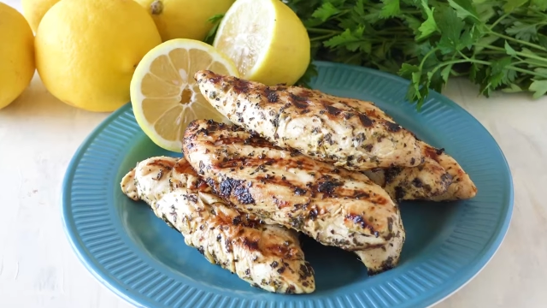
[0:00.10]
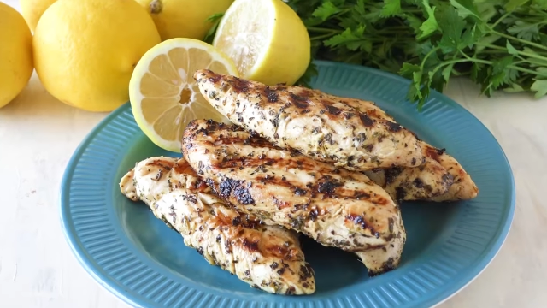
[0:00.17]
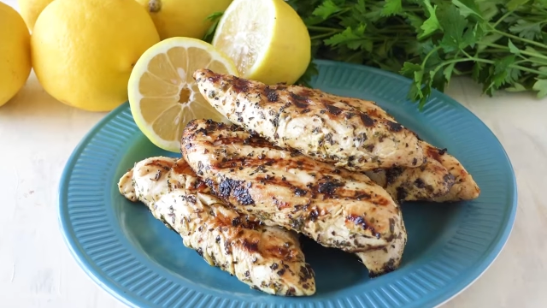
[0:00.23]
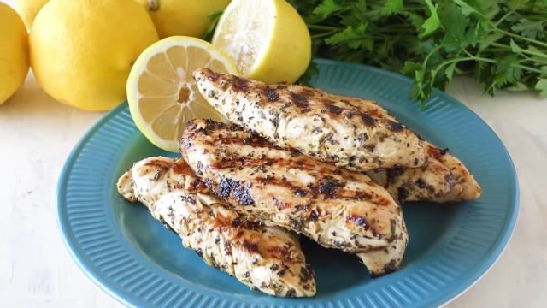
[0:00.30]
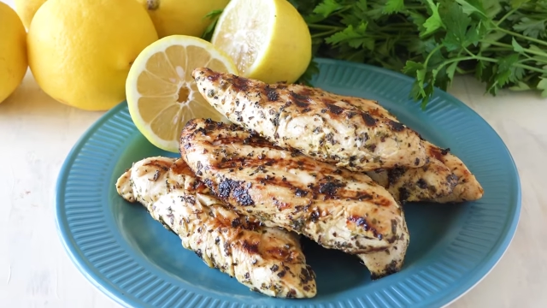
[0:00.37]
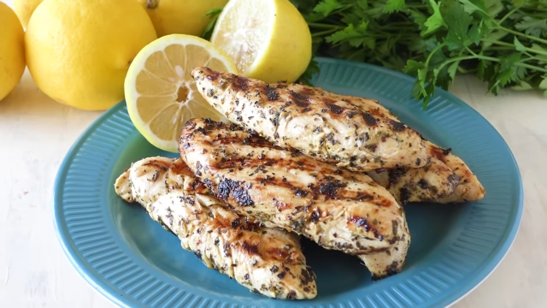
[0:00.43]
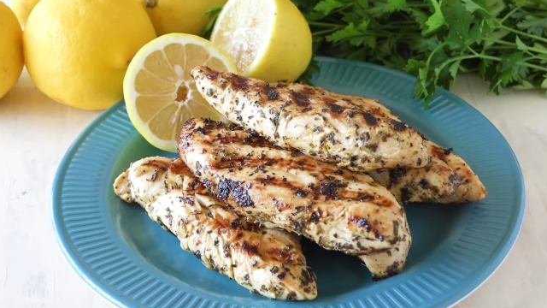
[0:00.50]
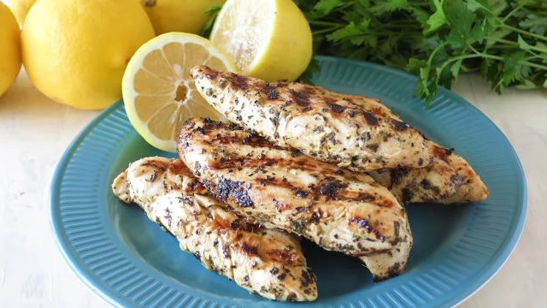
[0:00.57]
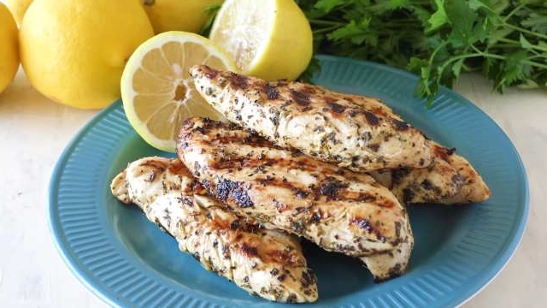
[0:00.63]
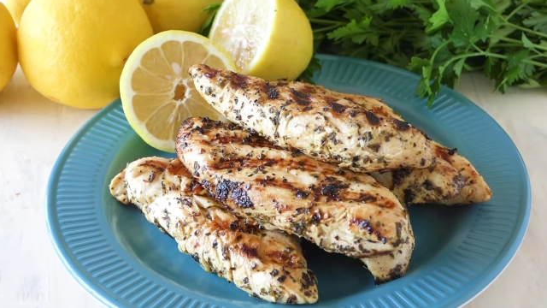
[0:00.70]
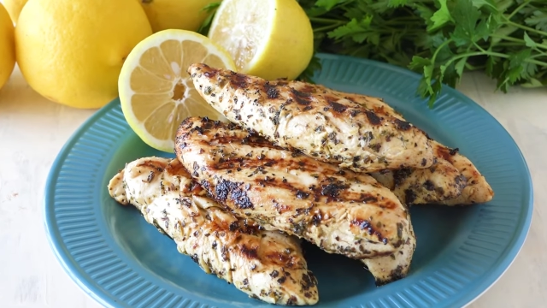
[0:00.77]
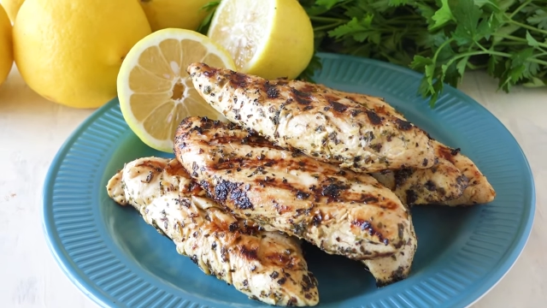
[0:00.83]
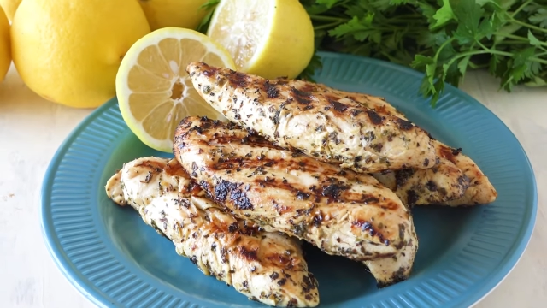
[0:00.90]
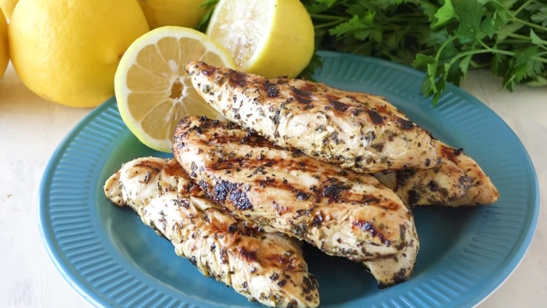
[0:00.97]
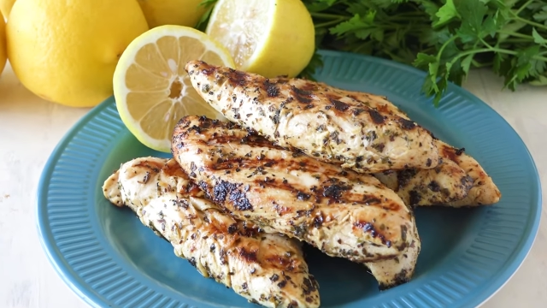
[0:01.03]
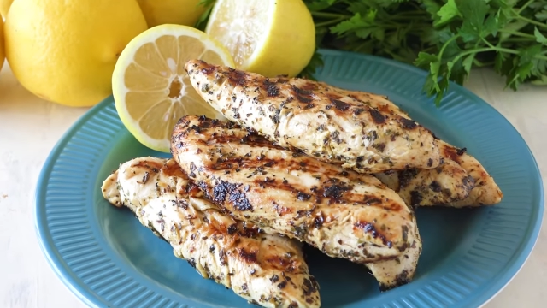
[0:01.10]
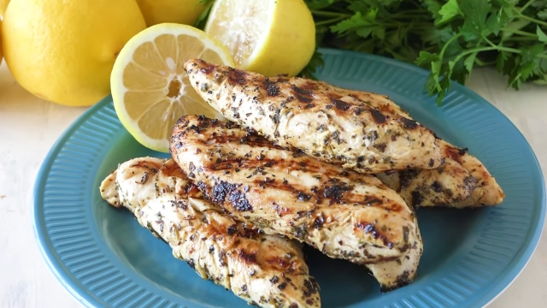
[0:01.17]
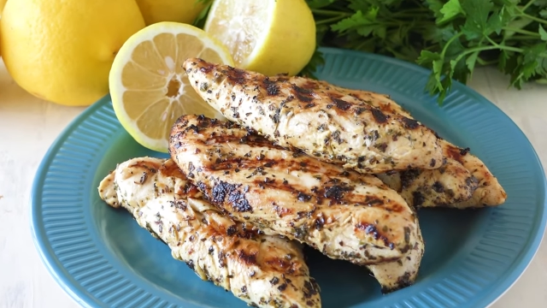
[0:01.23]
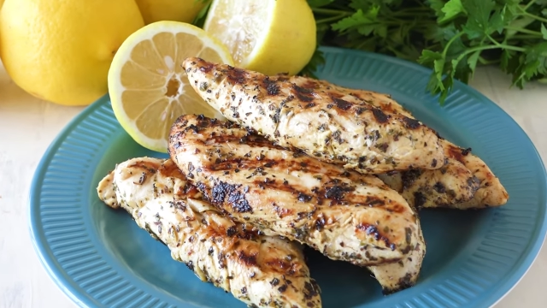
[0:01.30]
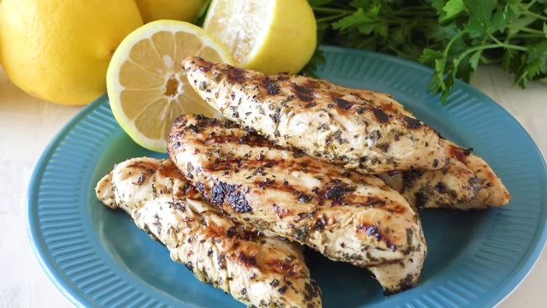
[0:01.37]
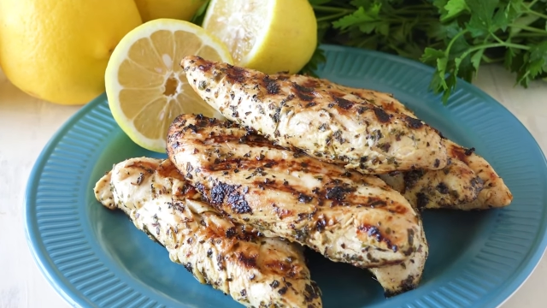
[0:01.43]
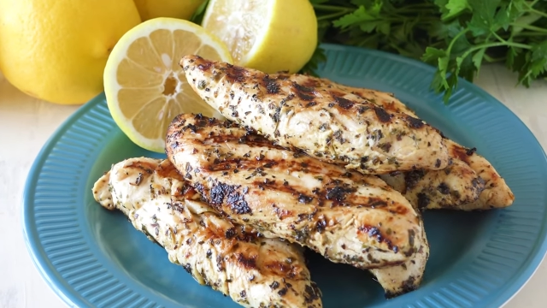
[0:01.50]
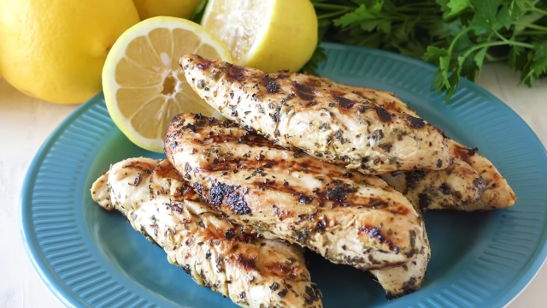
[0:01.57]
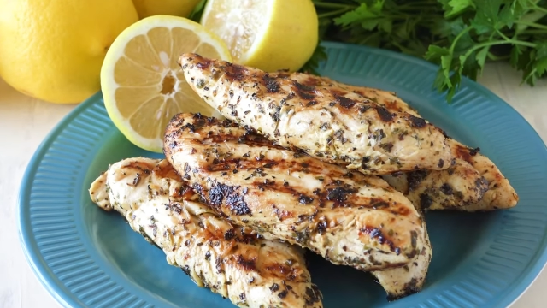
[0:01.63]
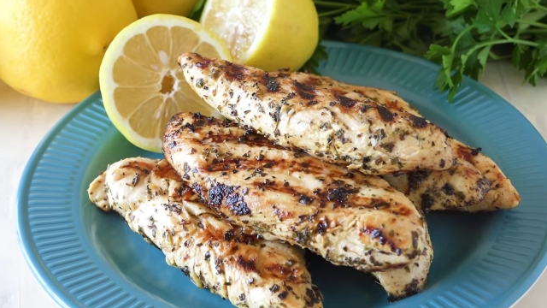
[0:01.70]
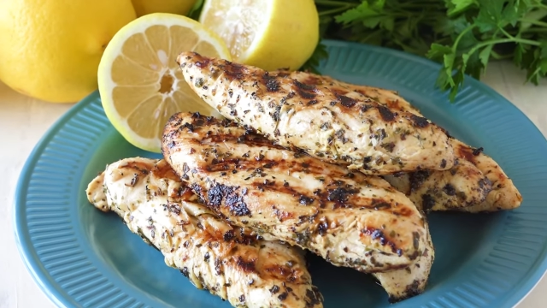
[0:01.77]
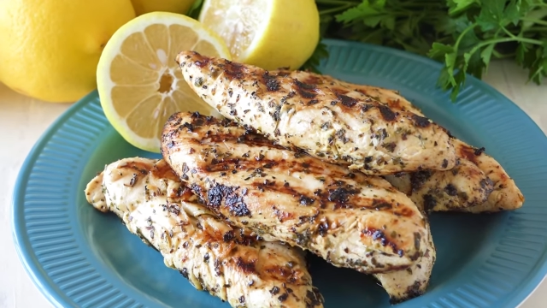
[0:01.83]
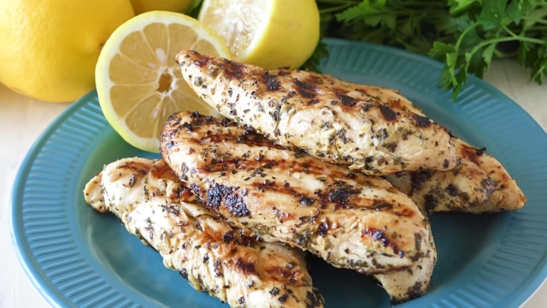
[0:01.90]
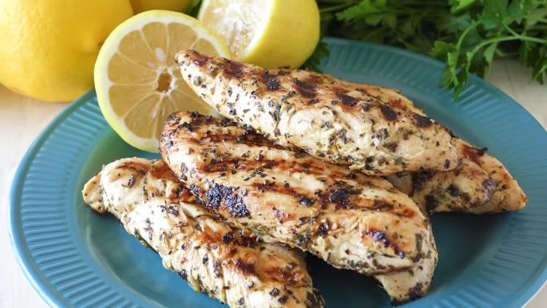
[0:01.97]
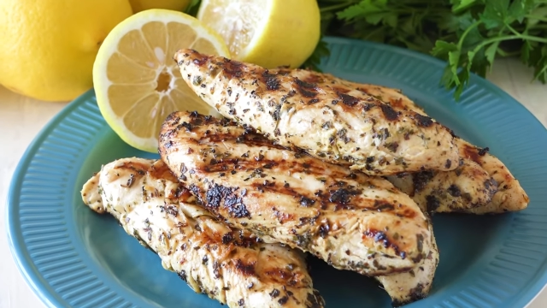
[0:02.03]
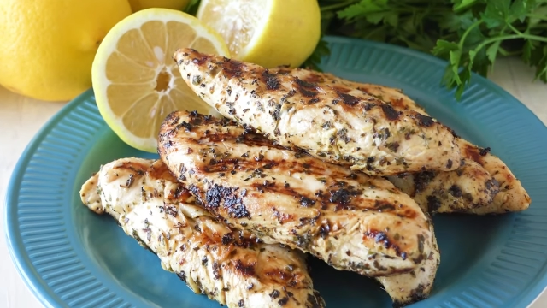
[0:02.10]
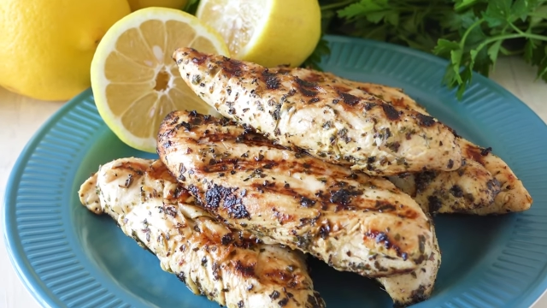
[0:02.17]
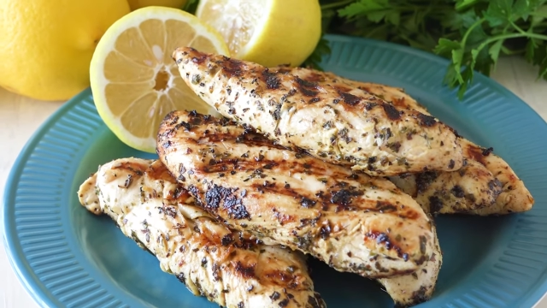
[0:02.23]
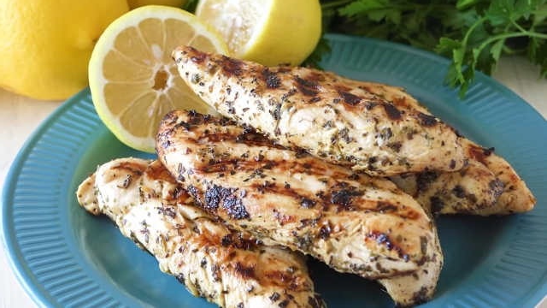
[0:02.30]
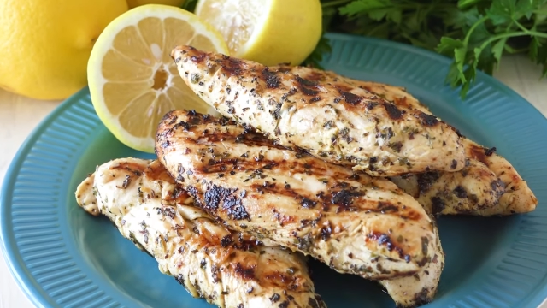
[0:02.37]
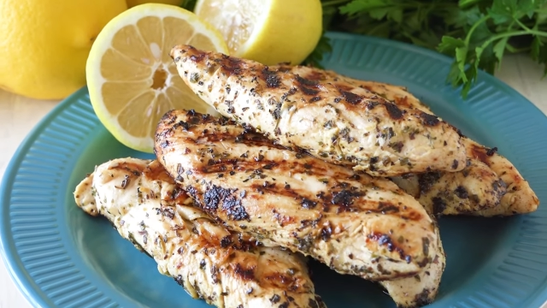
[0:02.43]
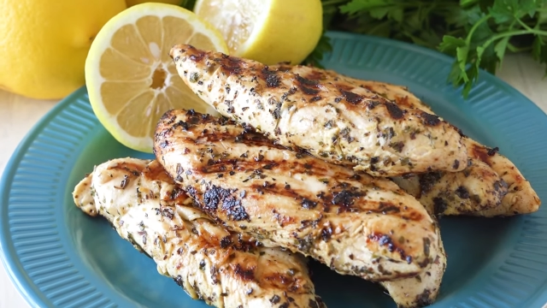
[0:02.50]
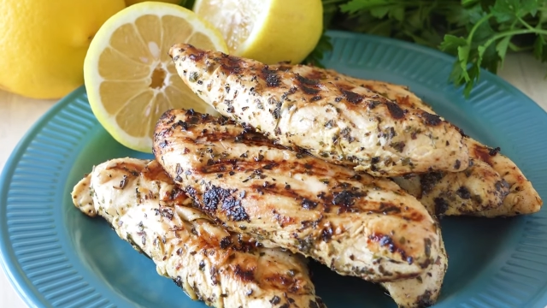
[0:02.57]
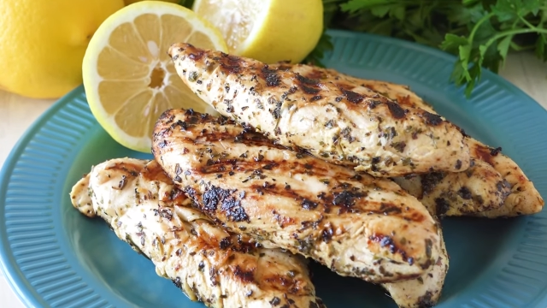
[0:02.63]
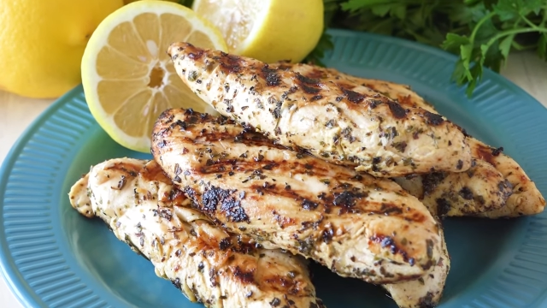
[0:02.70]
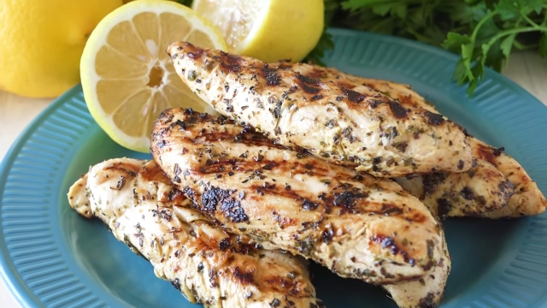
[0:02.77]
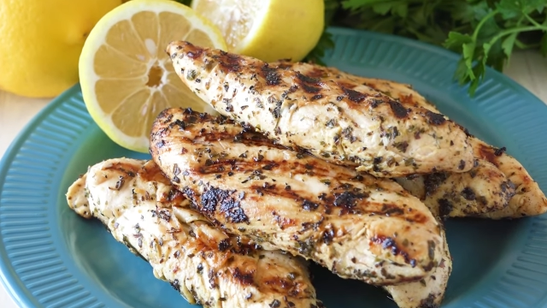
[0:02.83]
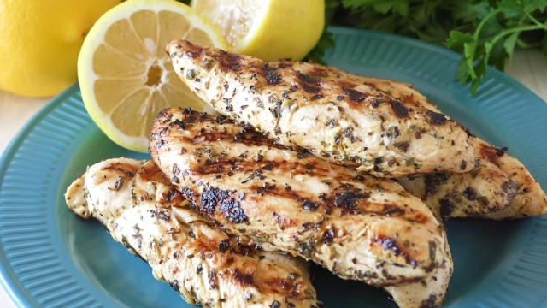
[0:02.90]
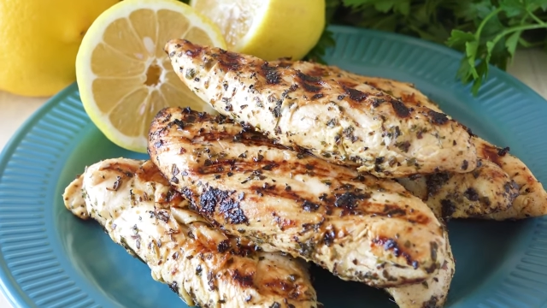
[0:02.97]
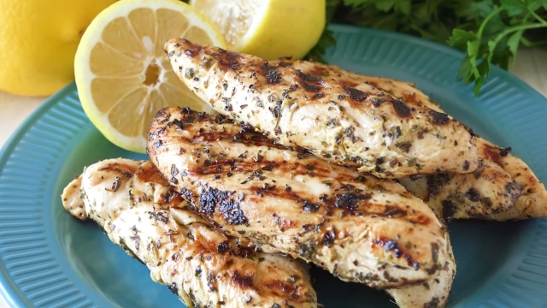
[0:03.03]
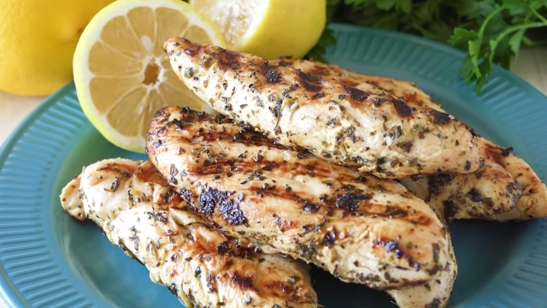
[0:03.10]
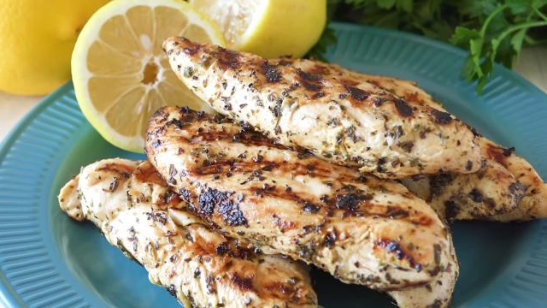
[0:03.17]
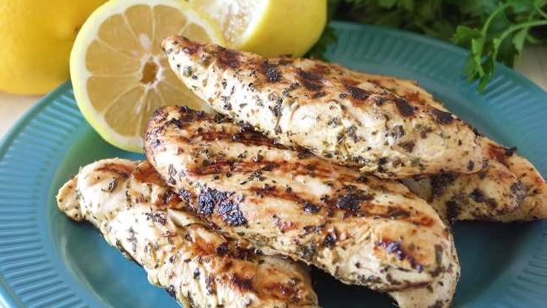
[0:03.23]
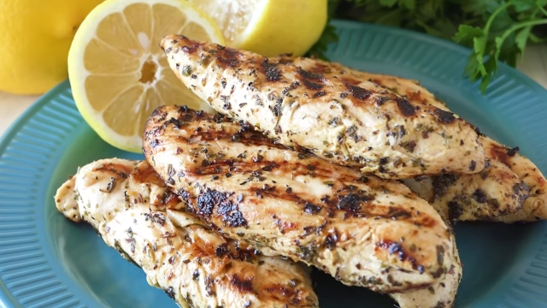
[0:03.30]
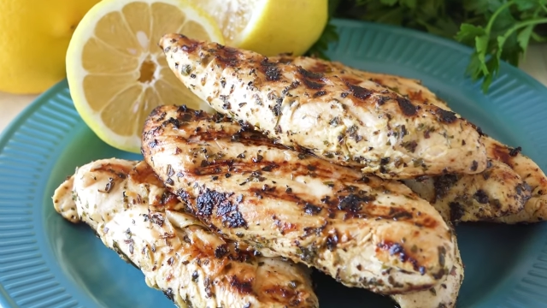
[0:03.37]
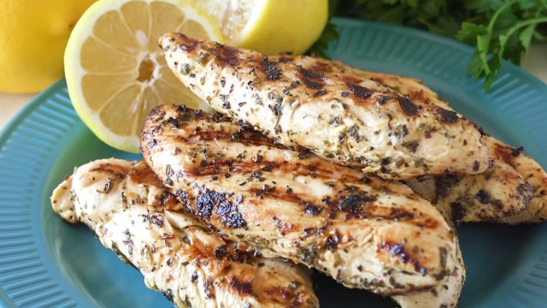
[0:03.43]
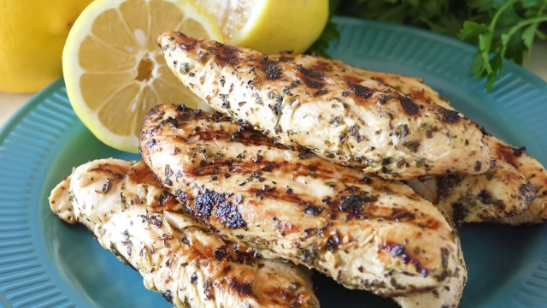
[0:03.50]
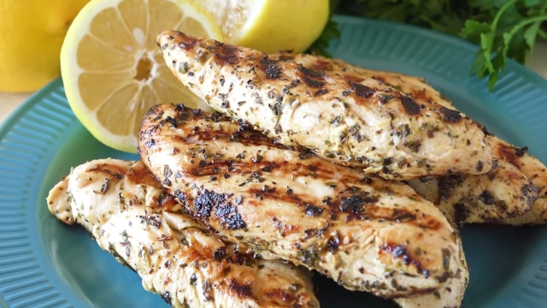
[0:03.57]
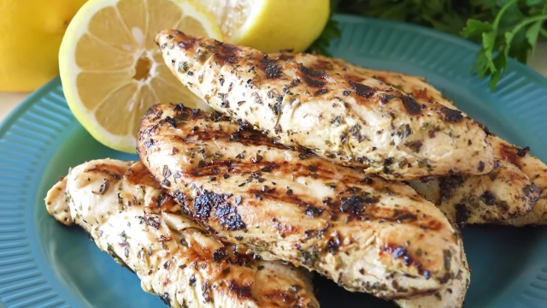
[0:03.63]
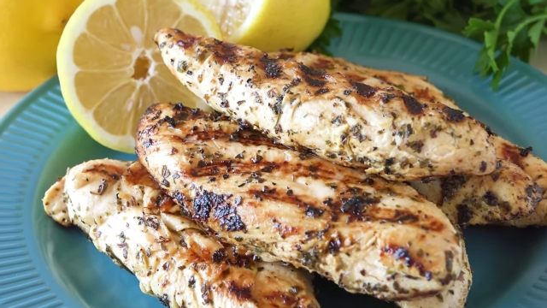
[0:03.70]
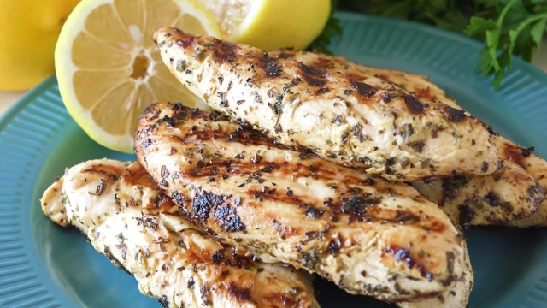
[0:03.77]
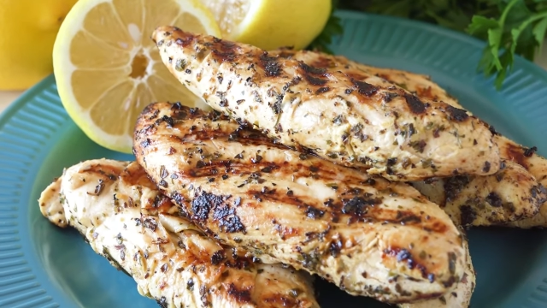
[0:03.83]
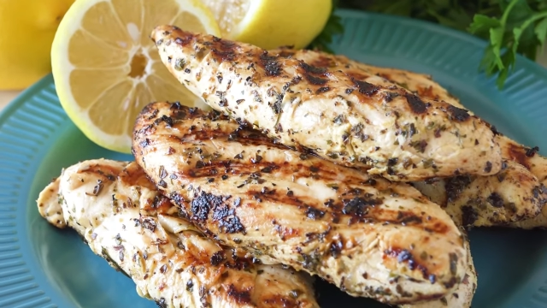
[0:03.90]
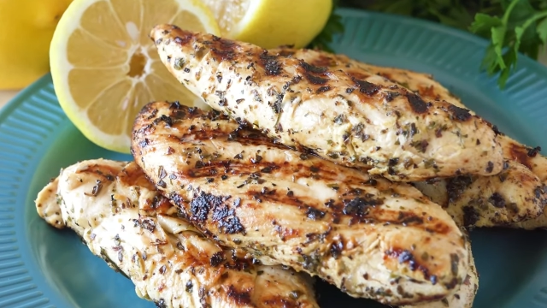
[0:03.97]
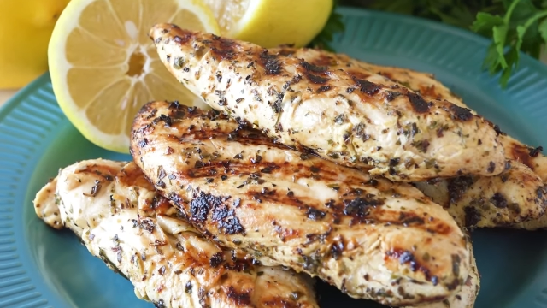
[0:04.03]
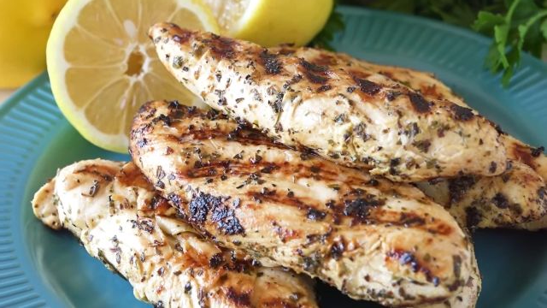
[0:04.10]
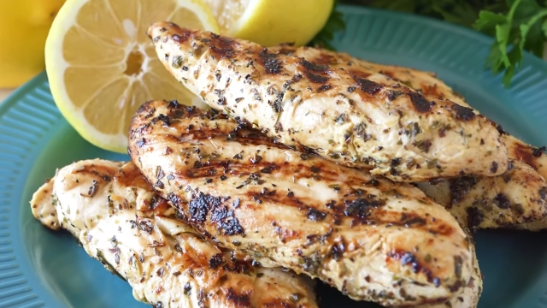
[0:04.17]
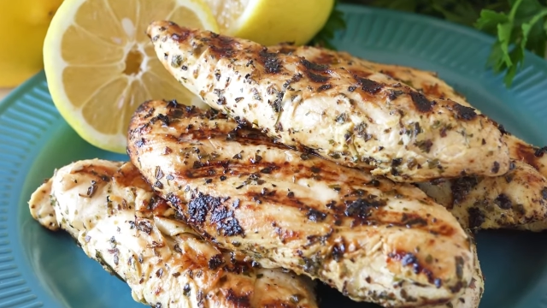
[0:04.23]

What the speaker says: (no speaker visible)